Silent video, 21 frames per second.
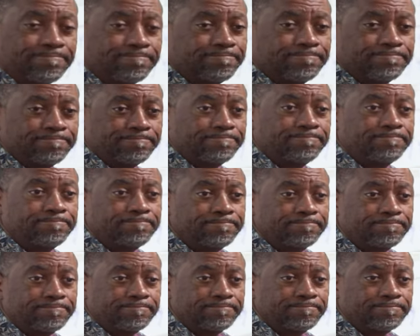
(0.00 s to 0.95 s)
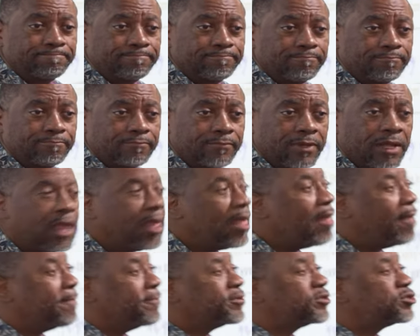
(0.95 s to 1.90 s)
Hmm?
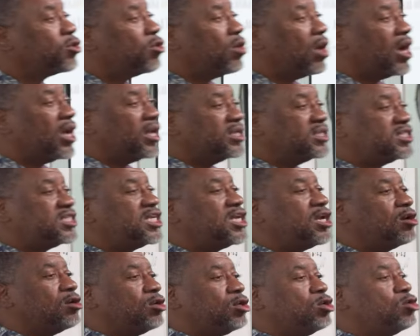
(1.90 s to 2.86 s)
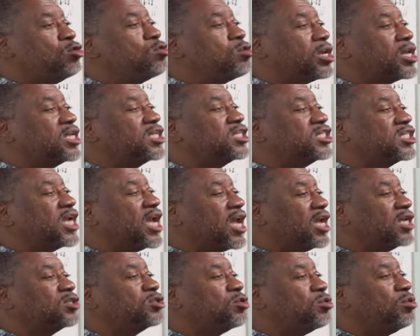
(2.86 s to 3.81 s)
So until you can change
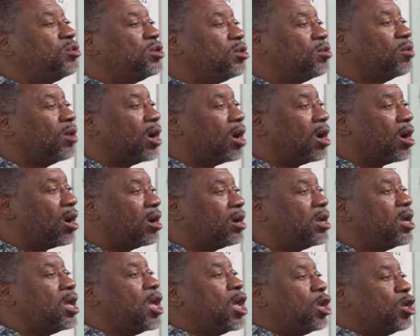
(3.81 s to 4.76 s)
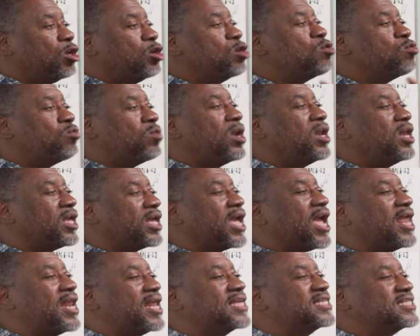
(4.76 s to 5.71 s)
who you are, you really can't
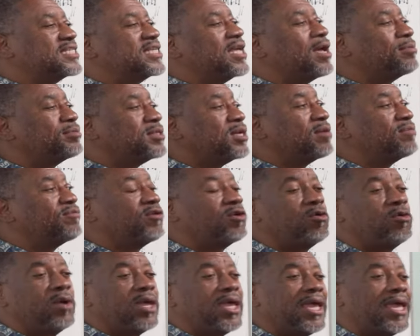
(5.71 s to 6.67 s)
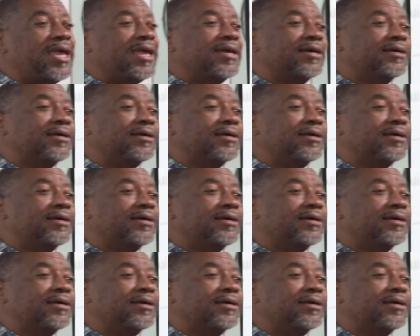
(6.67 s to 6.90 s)
accept him for who he is.